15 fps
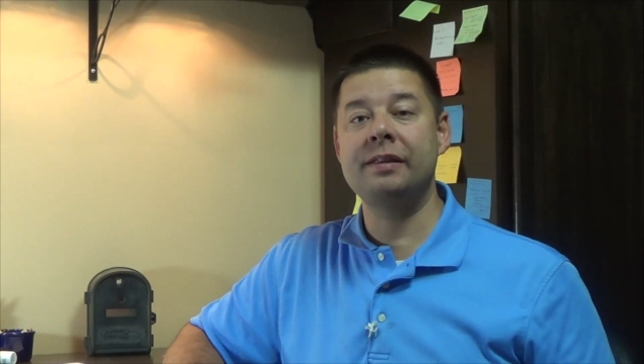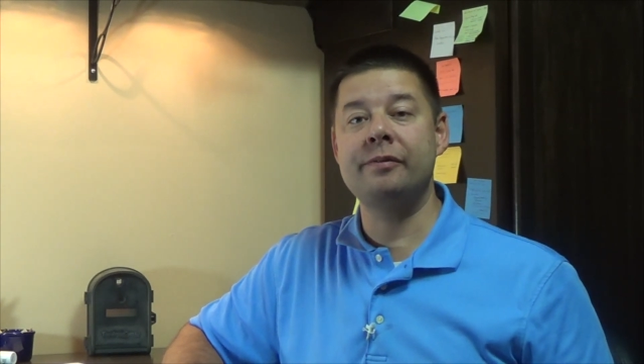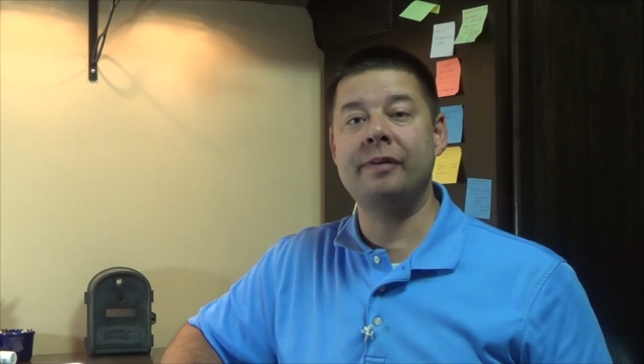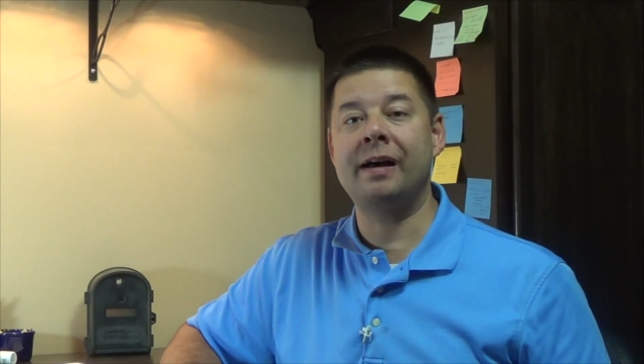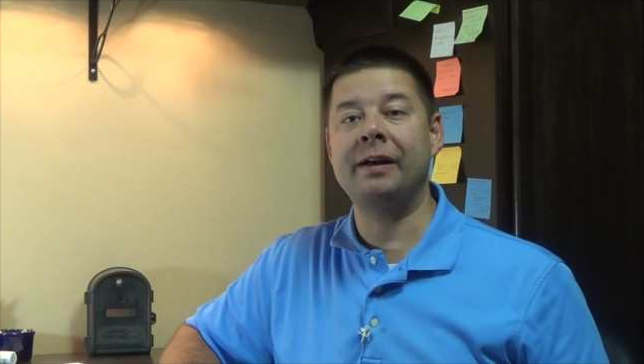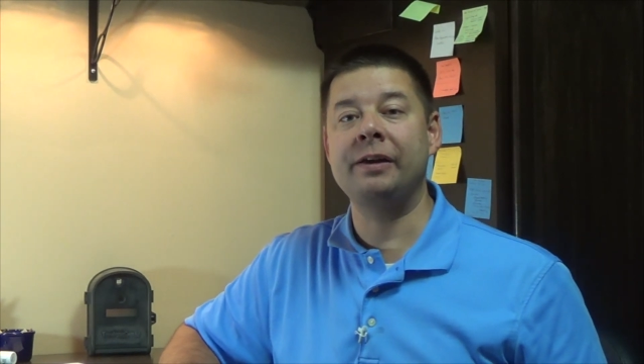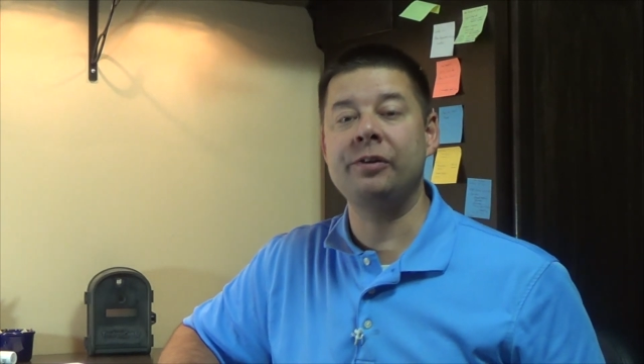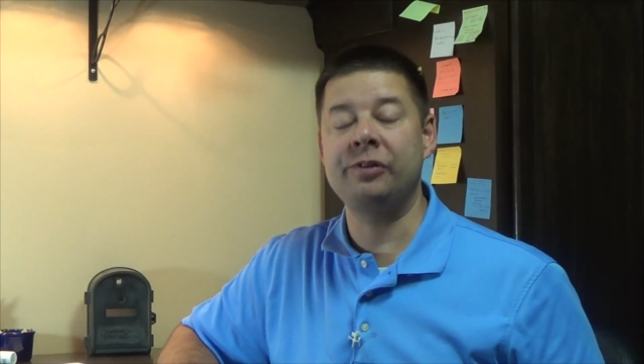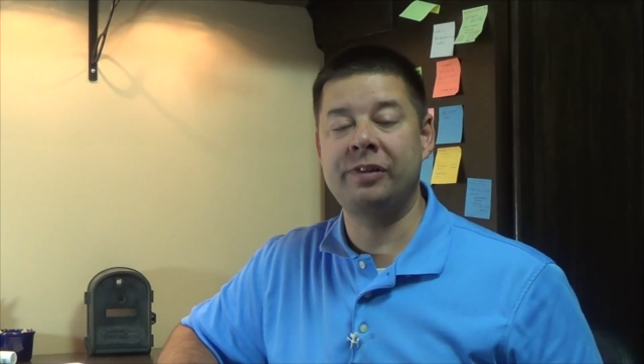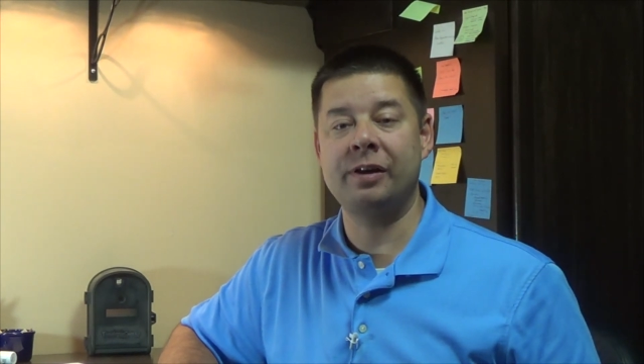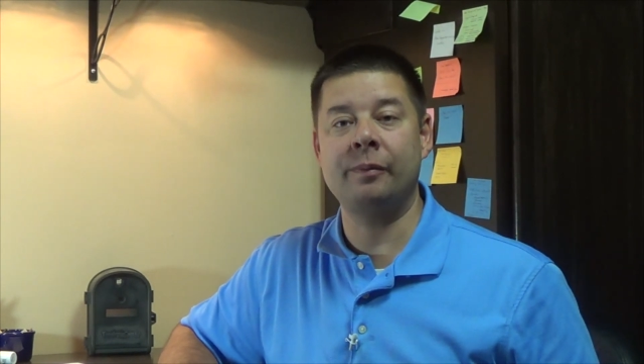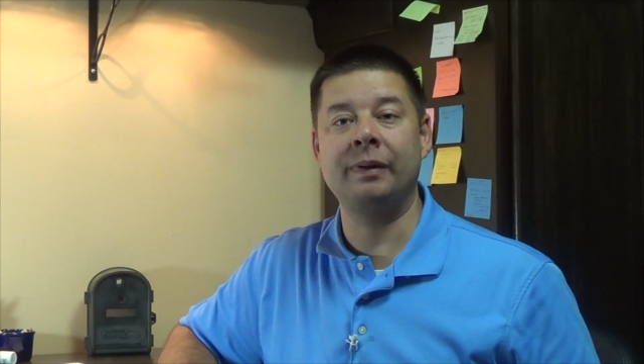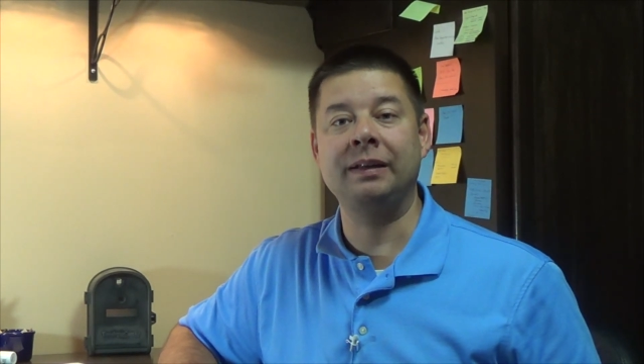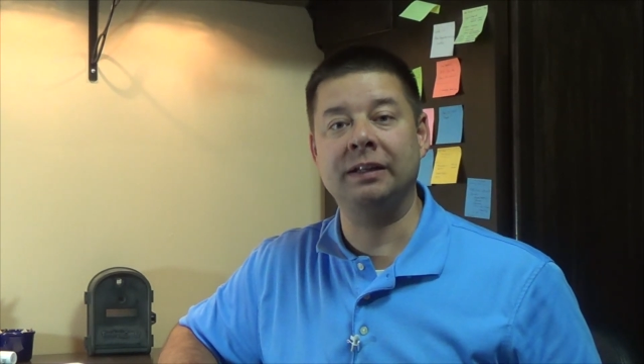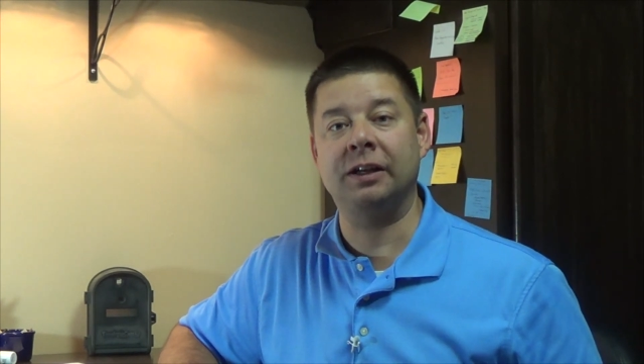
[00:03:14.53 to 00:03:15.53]
the values
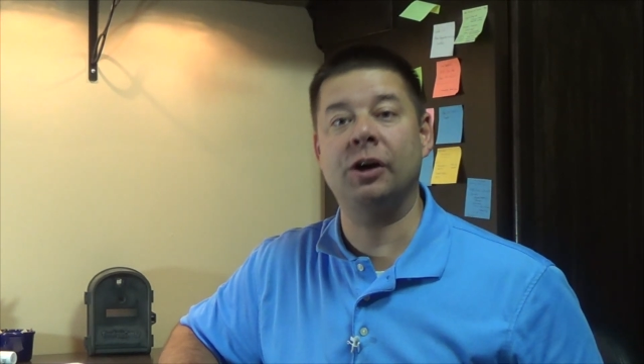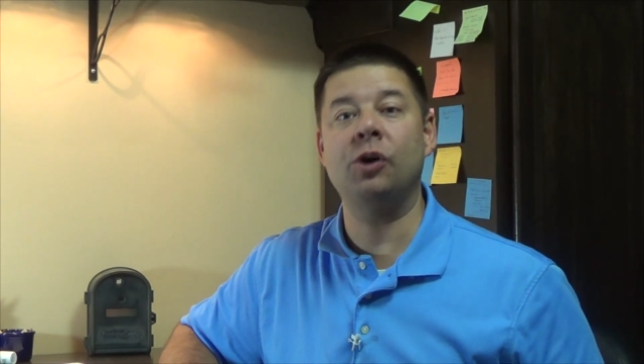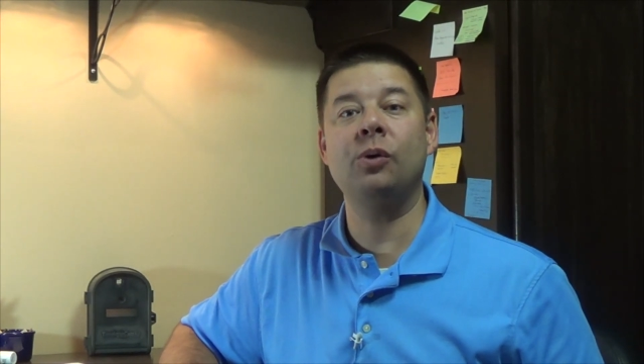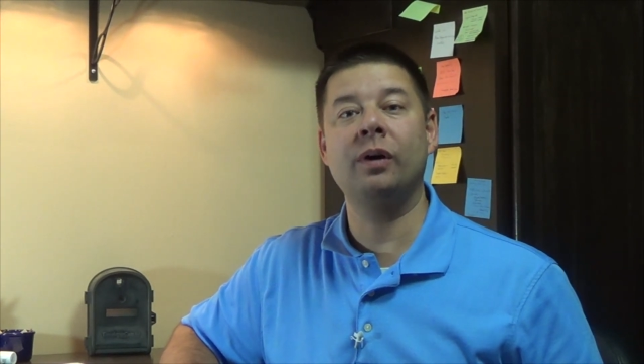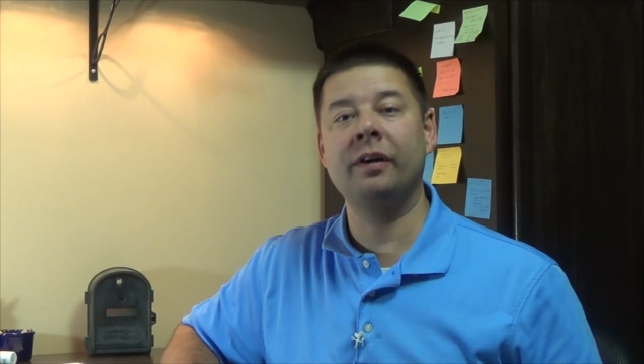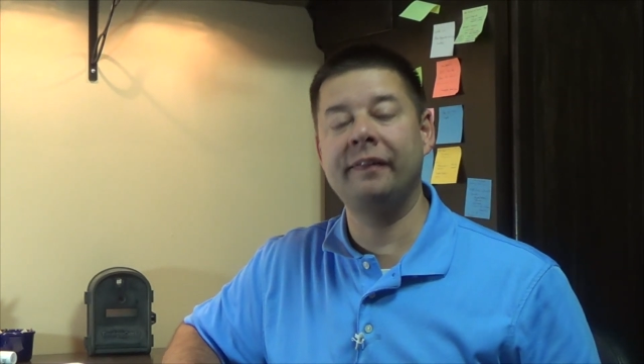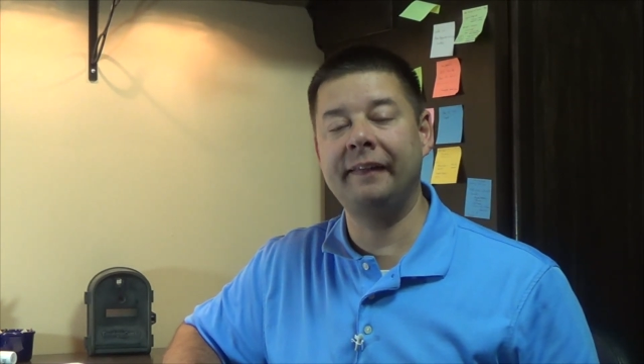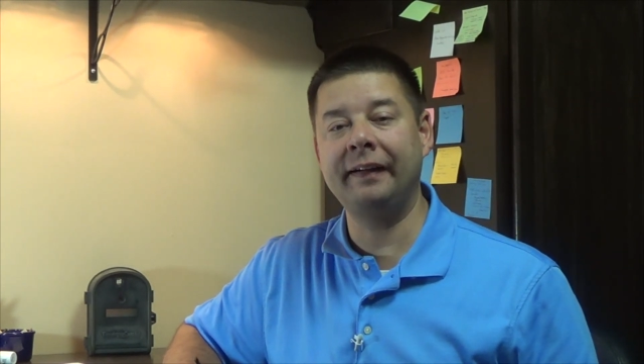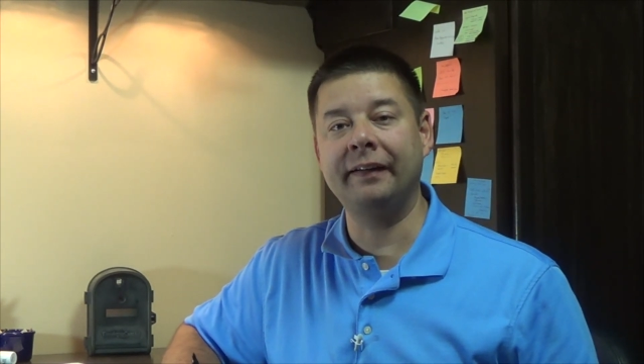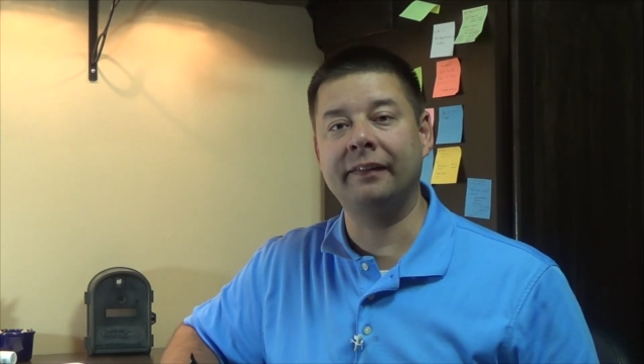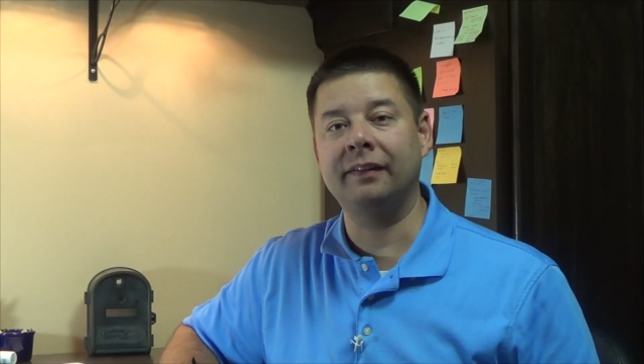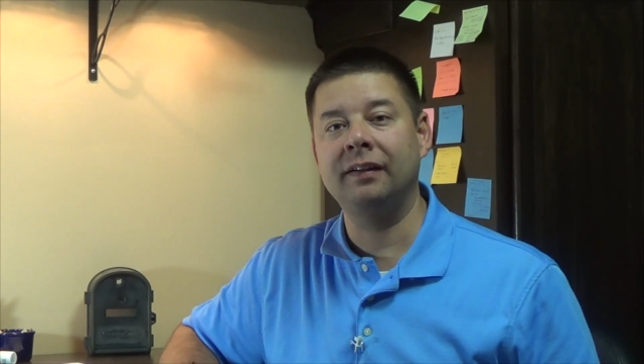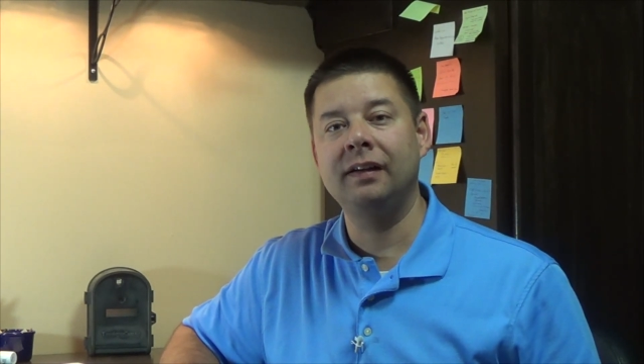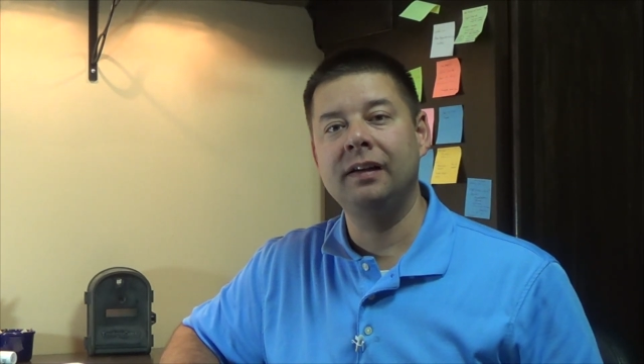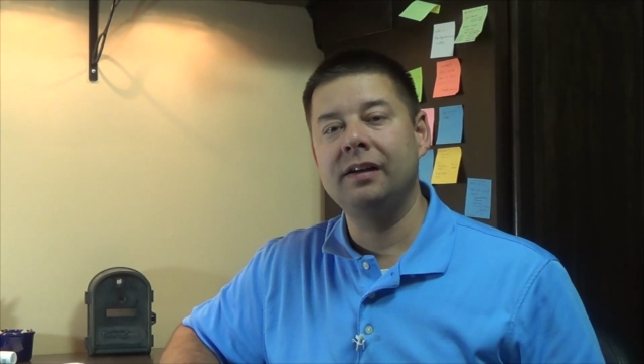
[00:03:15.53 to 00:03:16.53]
that we know are
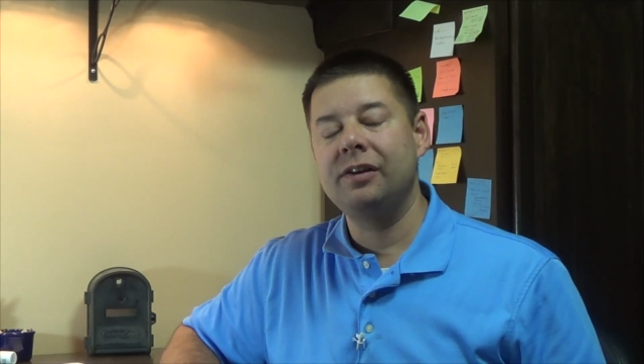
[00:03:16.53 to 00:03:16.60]
there.